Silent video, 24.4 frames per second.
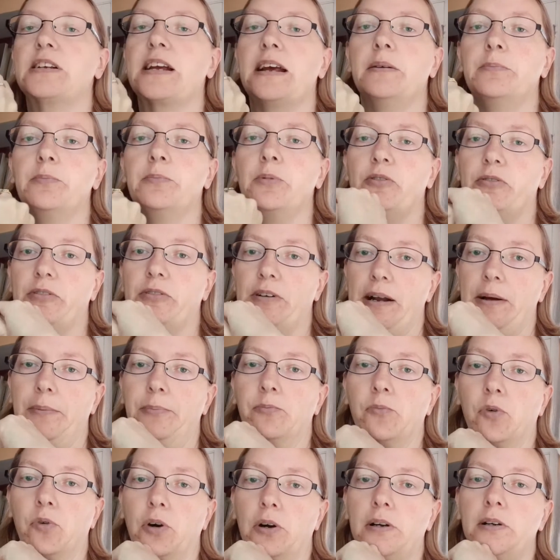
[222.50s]
kind of move around
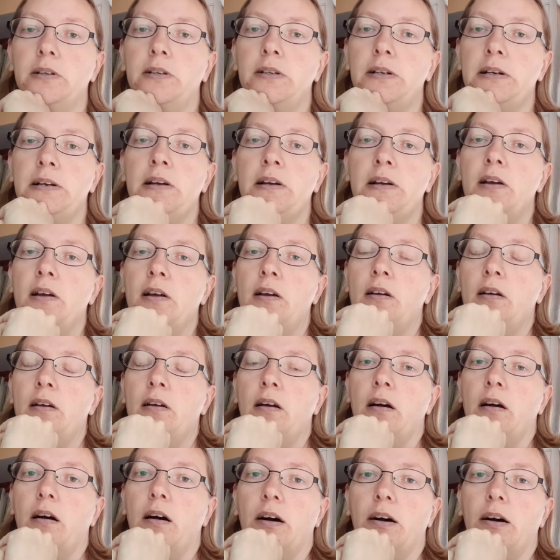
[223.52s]
more.
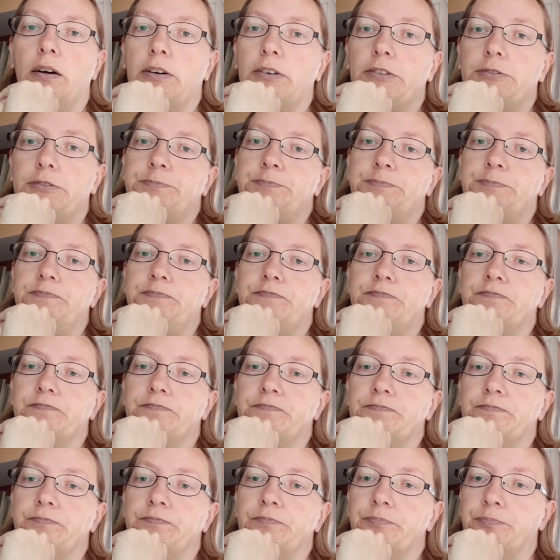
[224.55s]

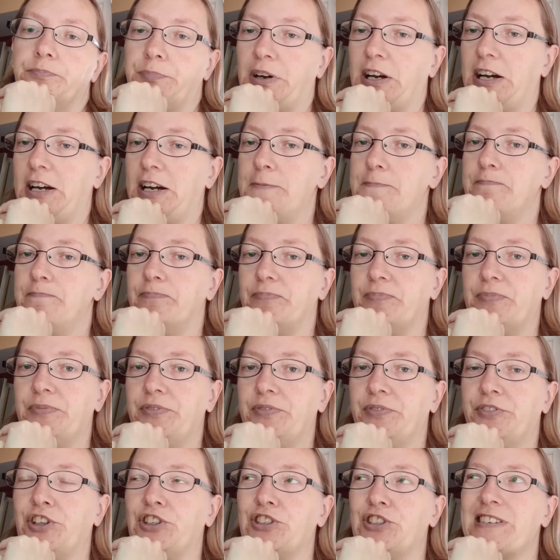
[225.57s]
But
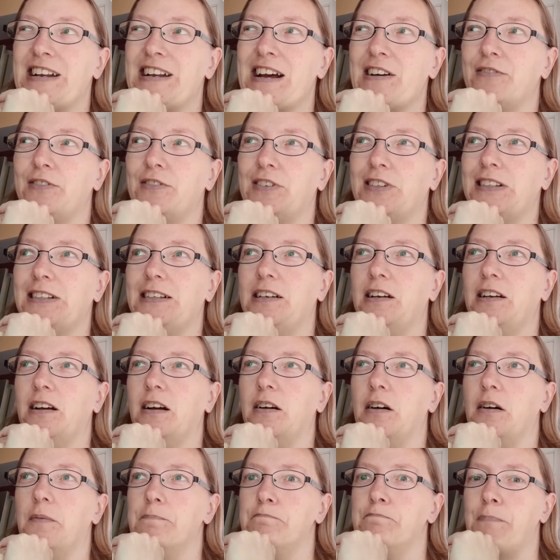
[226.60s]
there's not really
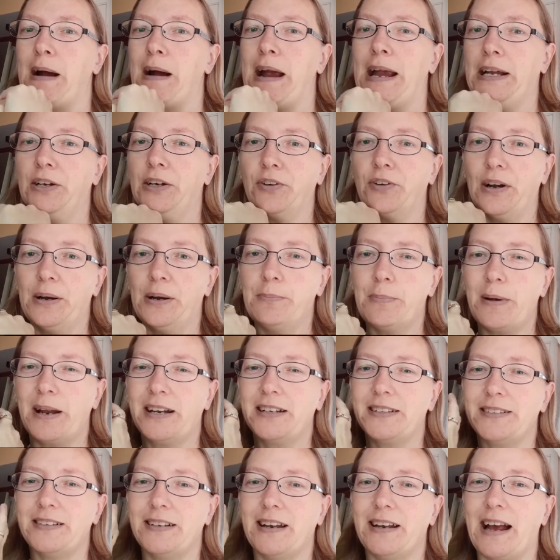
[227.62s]
migraine
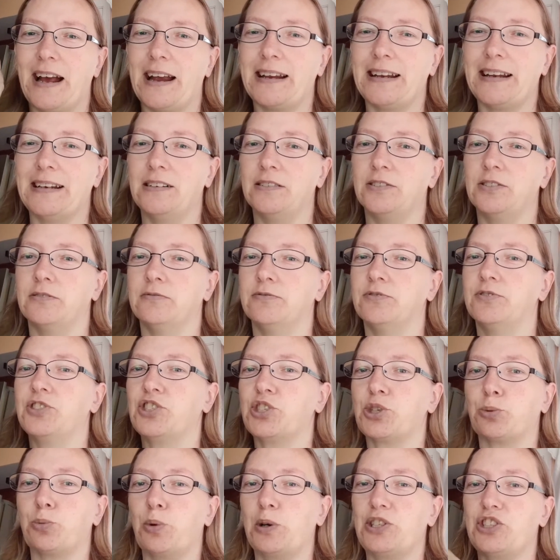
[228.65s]
medicine I can
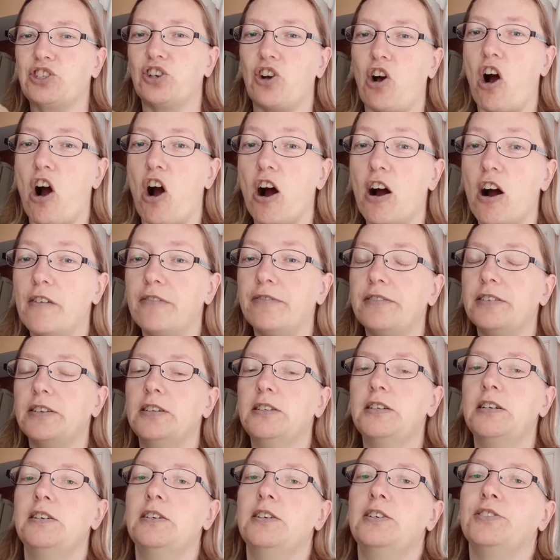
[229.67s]
switch off.
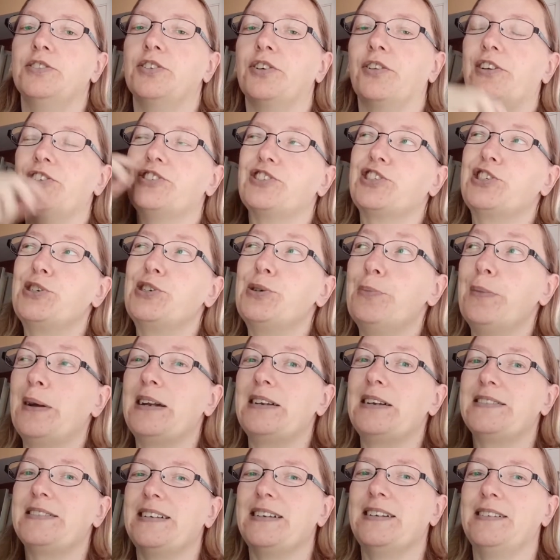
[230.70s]
So there's two
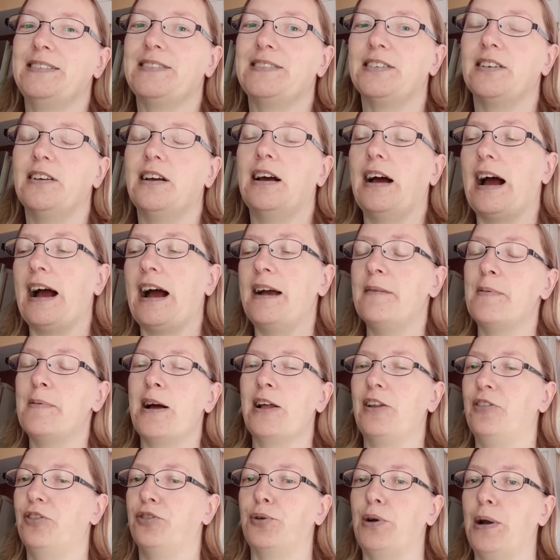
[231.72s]
medicines. I'm
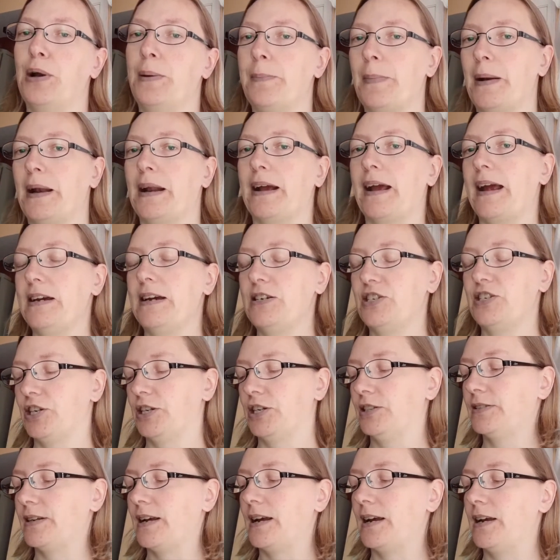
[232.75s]
on 3
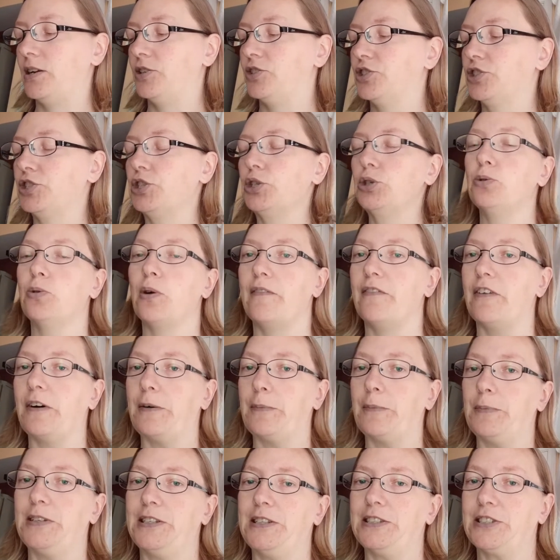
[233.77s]
medications, and 2 of
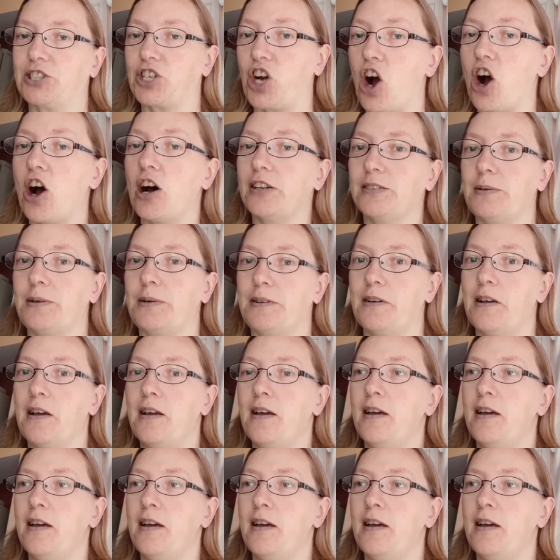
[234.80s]
them is causing